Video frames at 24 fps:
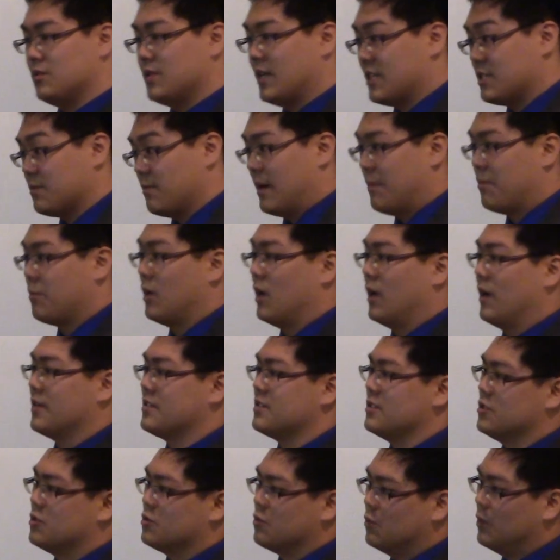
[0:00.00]
test my product
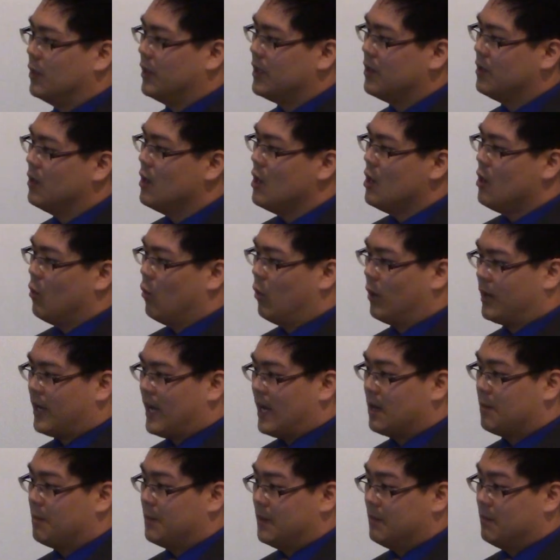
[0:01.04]
and to really work
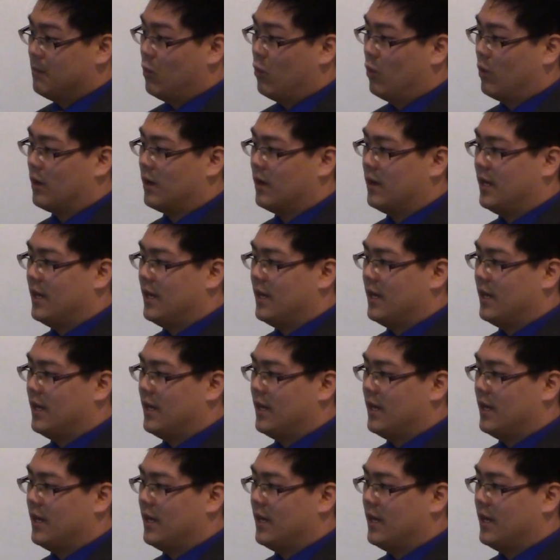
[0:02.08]
out a bit more.